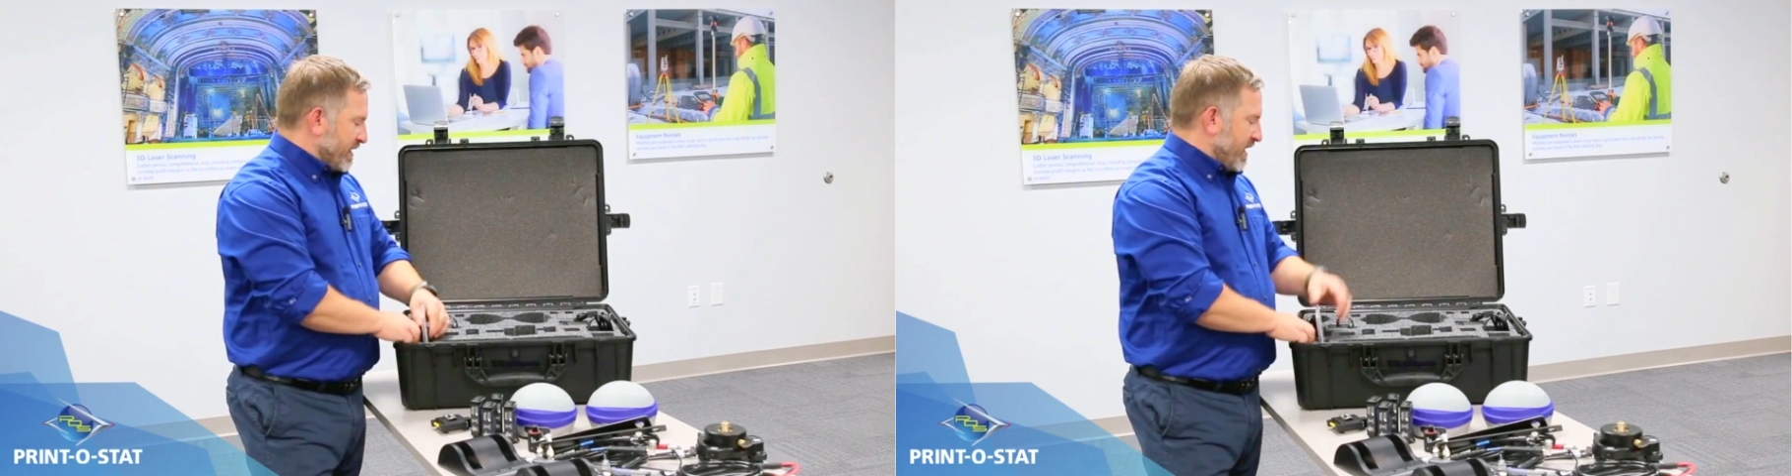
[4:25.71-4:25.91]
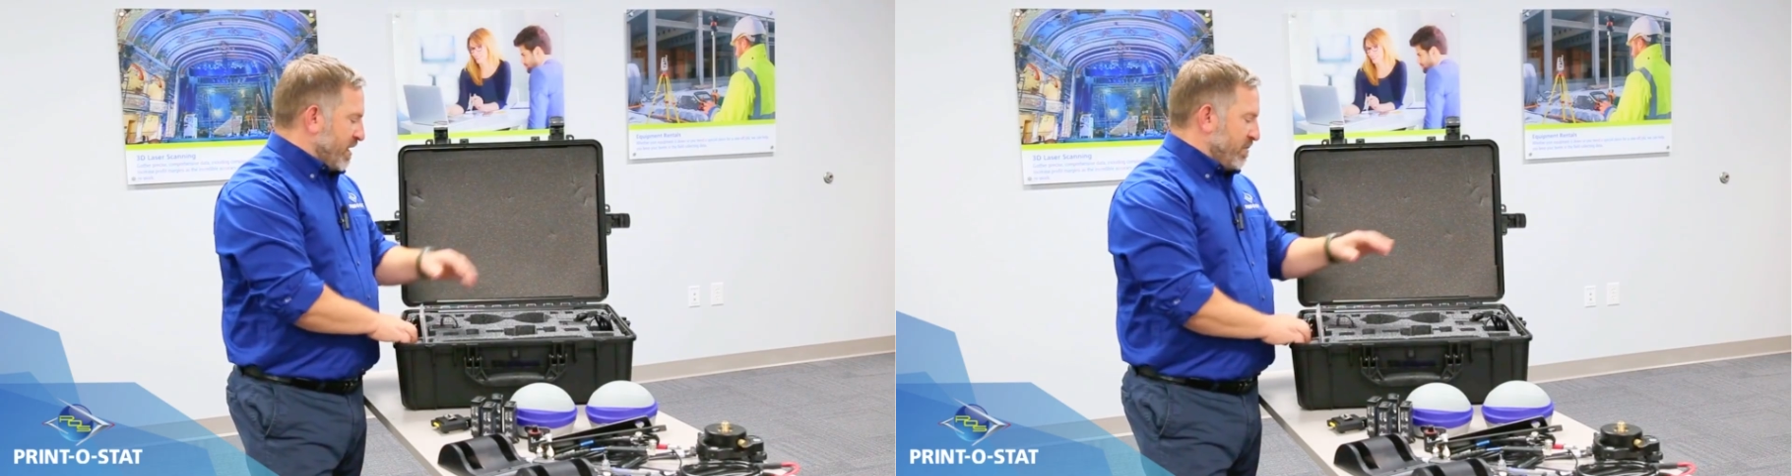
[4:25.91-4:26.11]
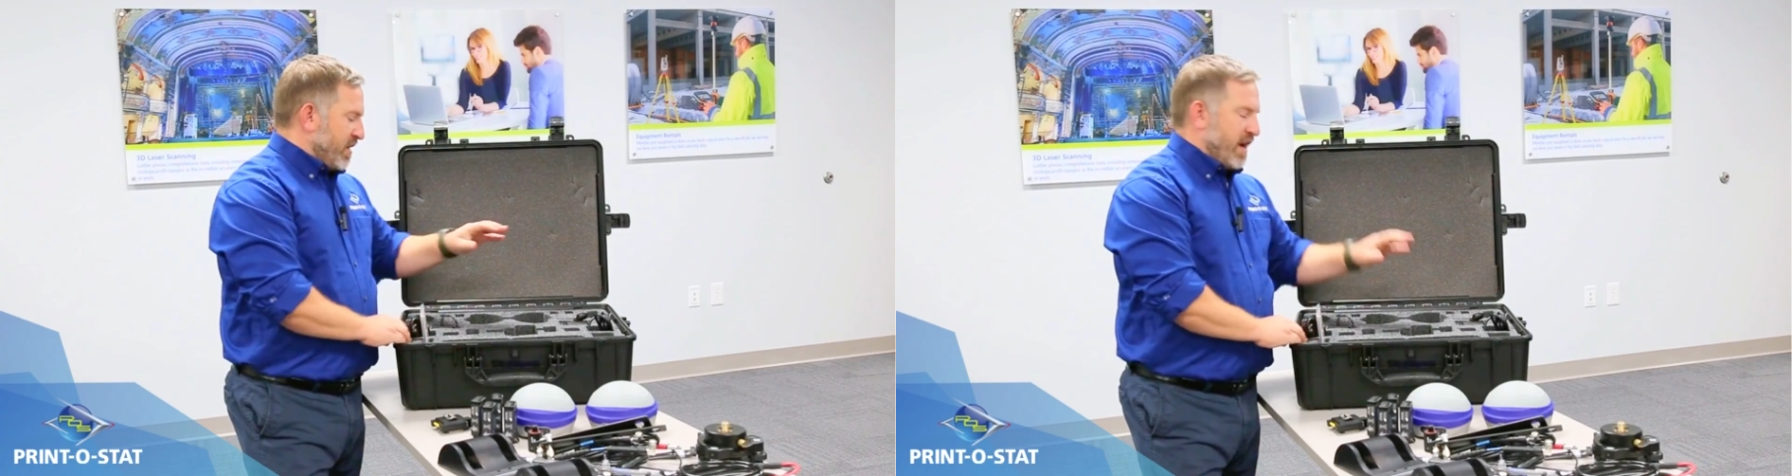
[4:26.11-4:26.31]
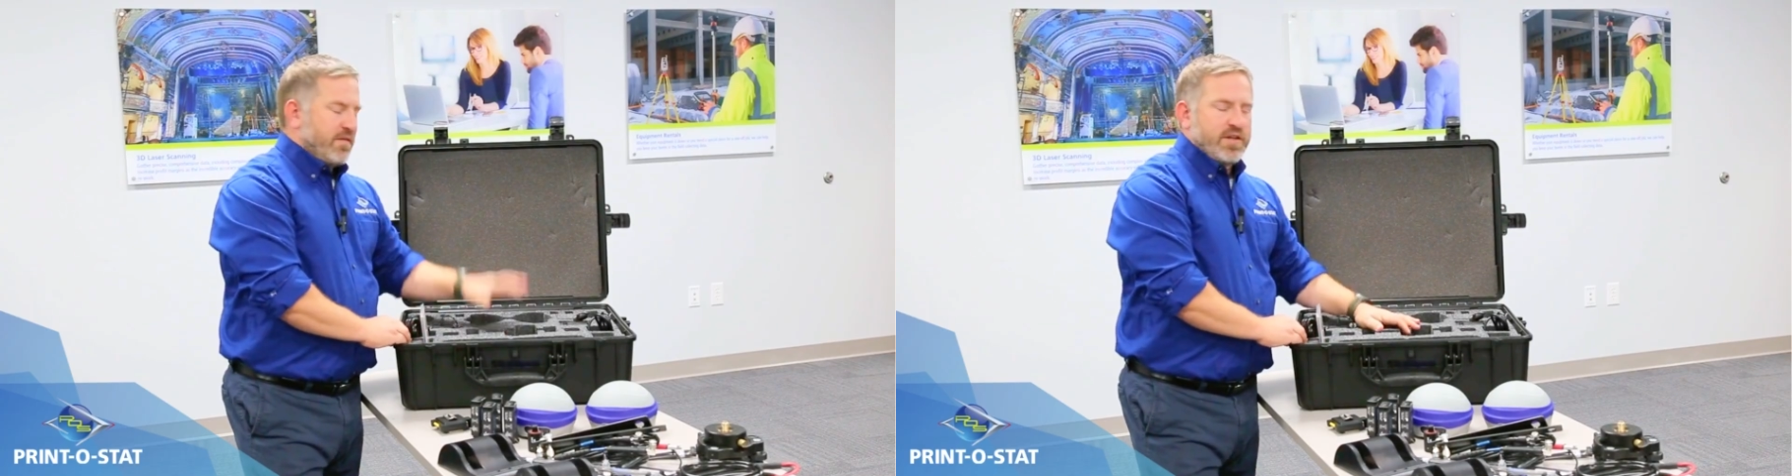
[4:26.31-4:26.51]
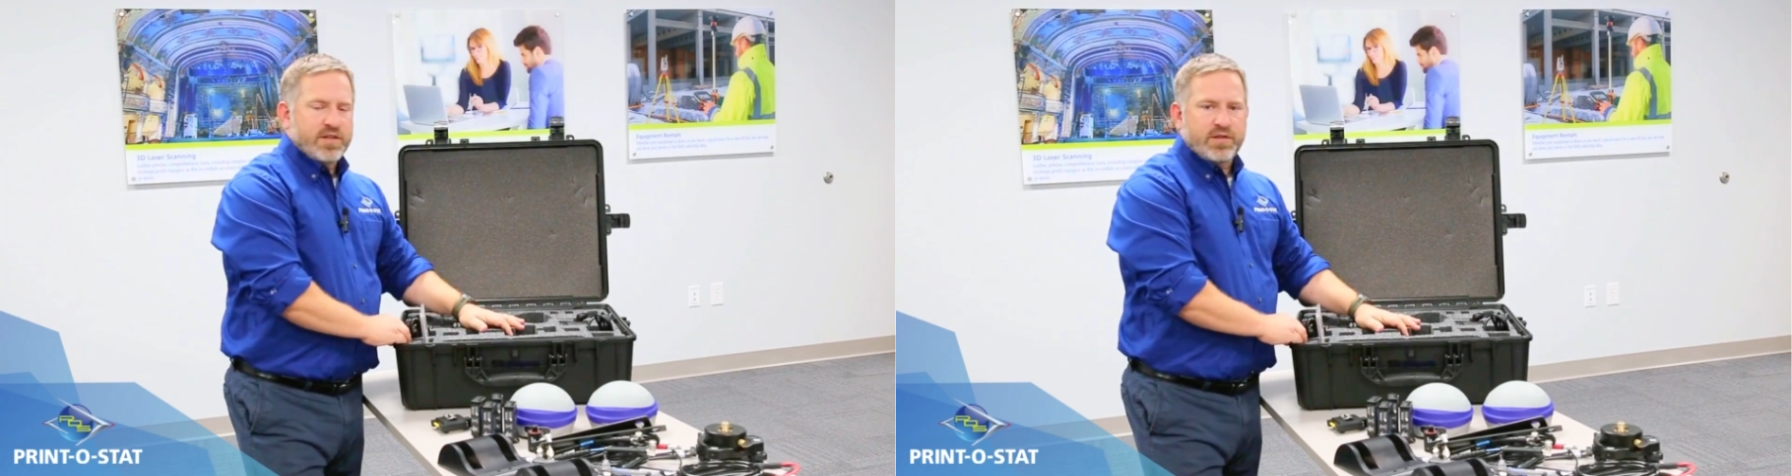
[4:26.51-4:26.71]
excited about
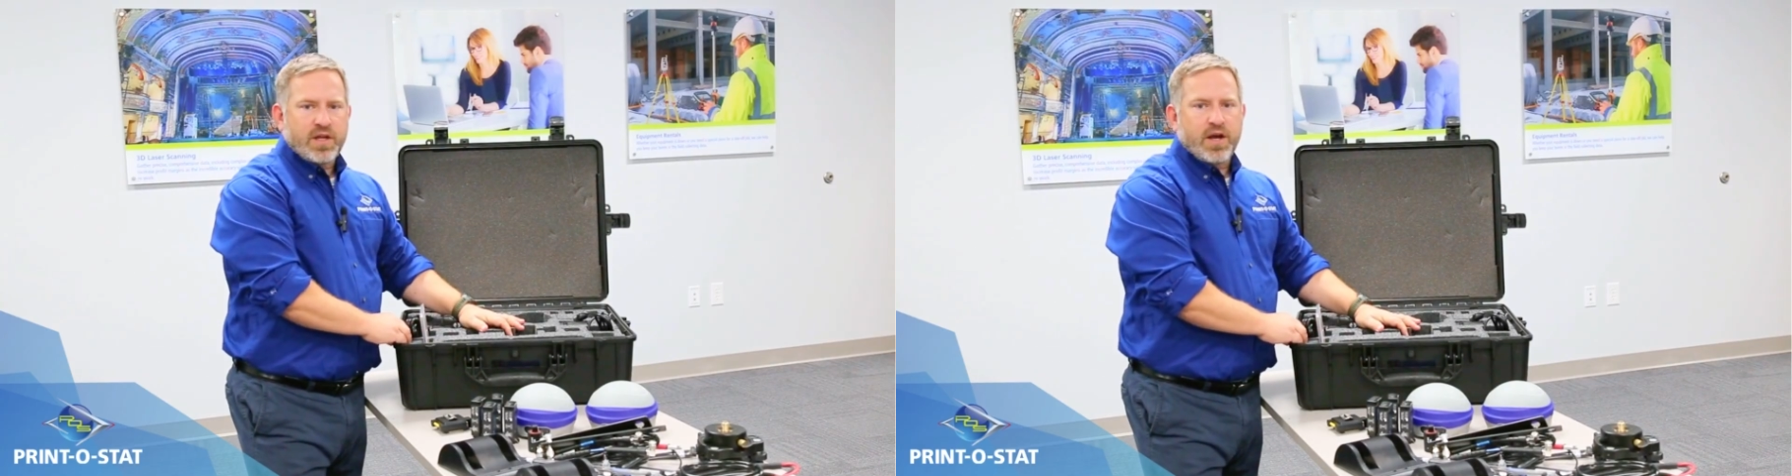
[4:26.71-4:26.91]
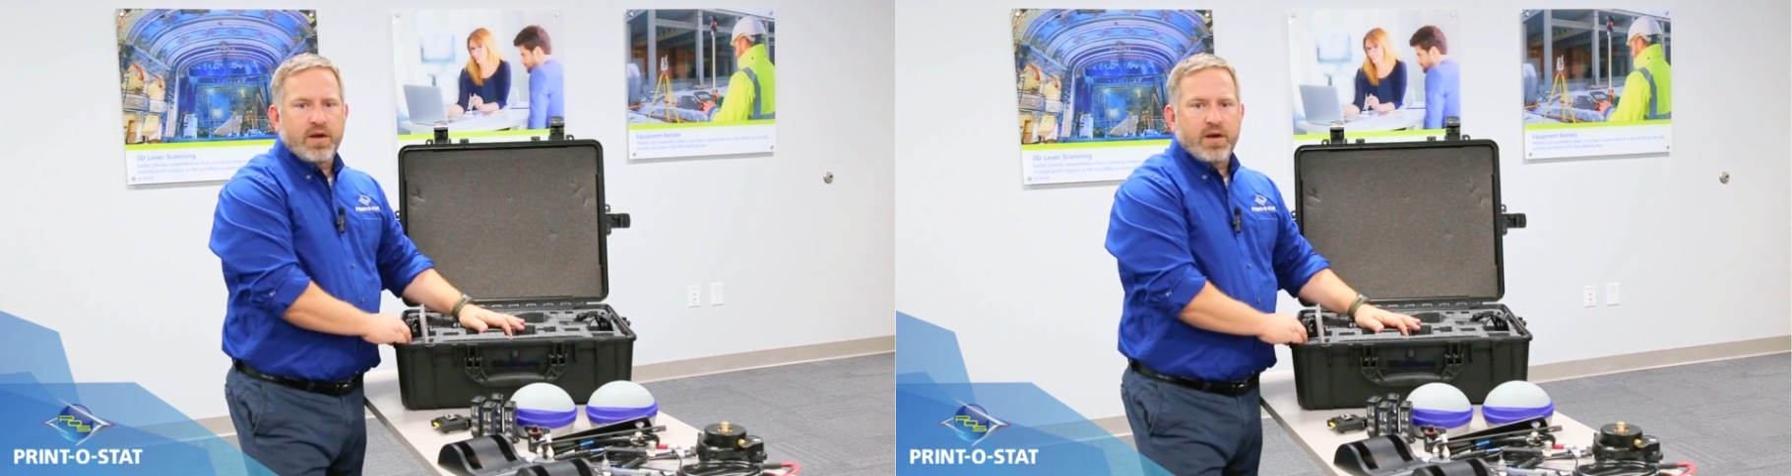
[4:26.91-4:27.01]
having this